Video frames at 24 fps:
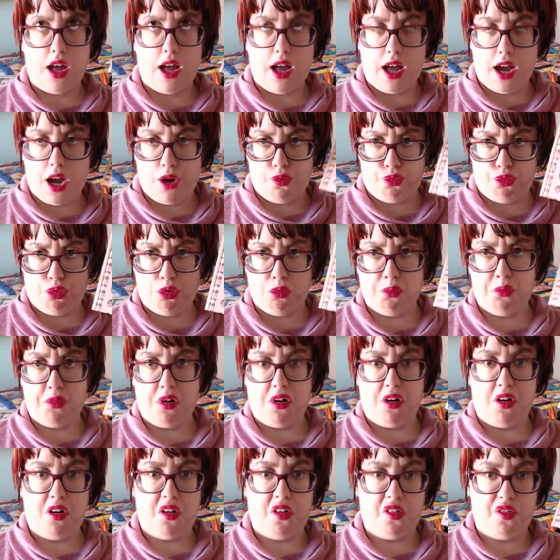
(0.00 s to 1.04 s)
A Room
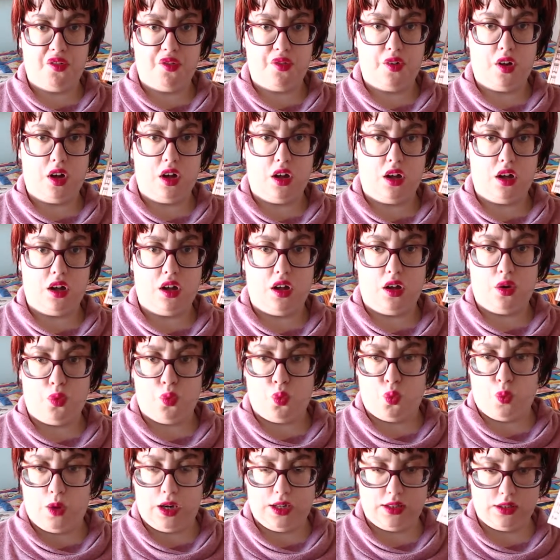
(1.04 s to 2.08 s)
of
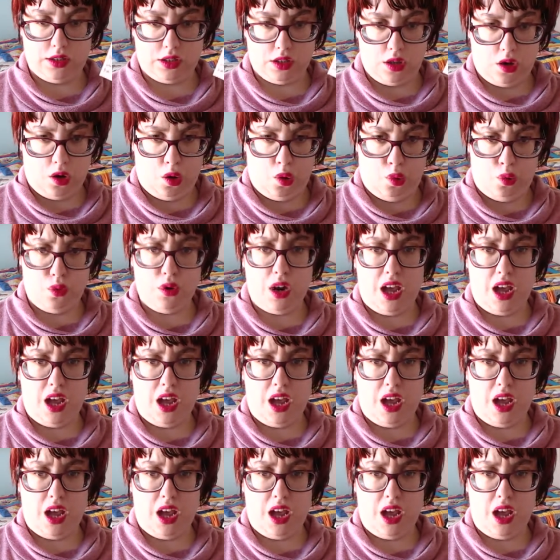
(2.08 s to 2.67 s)
One's Own,